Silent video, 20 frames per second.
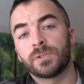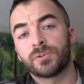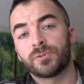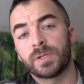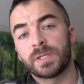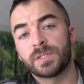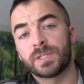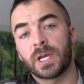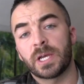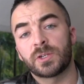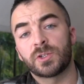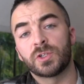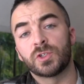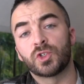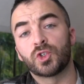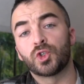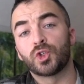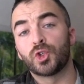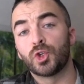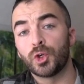
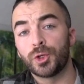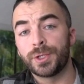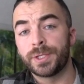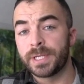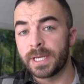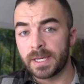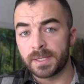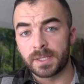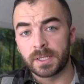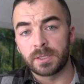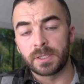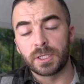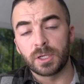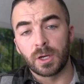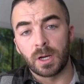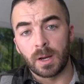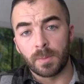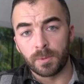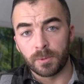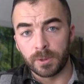transactions should technically
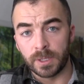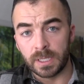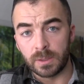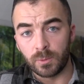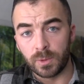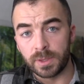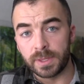operate